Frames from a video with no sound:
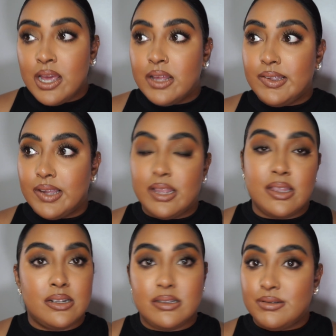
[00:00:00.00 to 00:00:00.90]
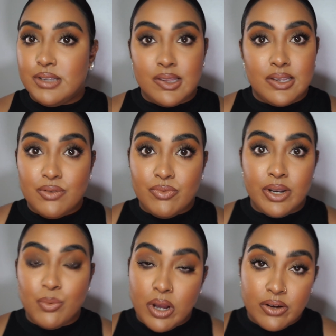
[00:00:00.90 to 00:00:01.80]
say that this didn't
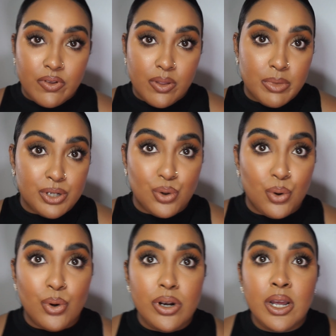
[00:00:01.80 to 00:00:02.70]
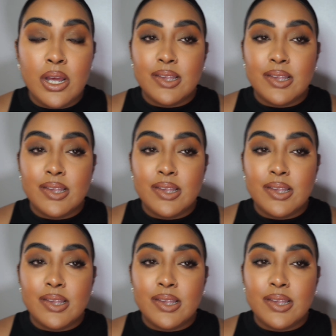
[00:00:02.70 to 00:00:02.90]
really work for them at all,